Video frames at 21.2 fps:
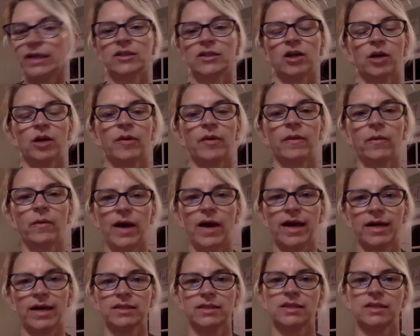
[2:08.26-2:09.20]
and talk about the
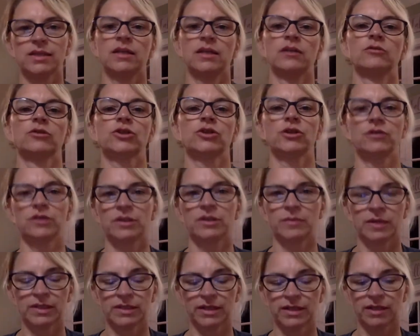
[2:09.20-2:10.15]
wax and then I'll show you some
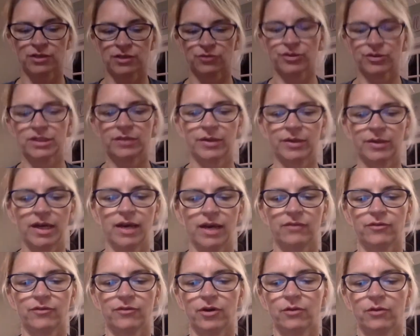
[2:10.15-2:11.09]
accessories that we
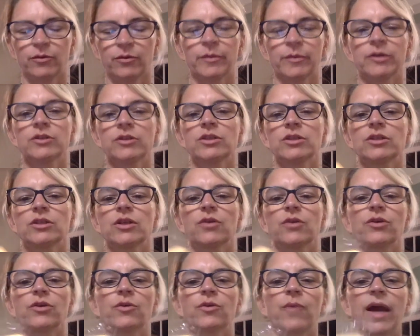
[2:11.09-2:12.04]
have for our warmers. So
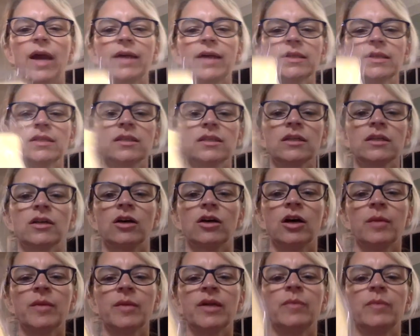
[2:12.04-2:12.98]
your wax is going to
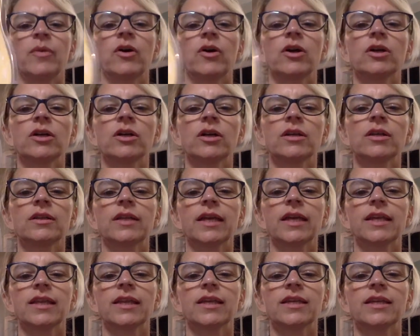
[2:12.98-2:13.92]
come in a bar
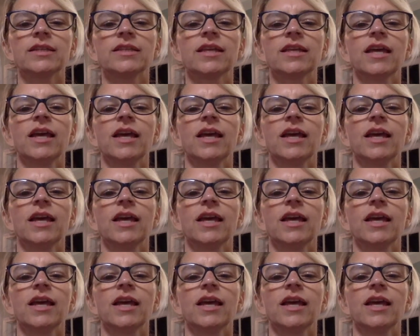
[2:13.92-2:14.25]
like this.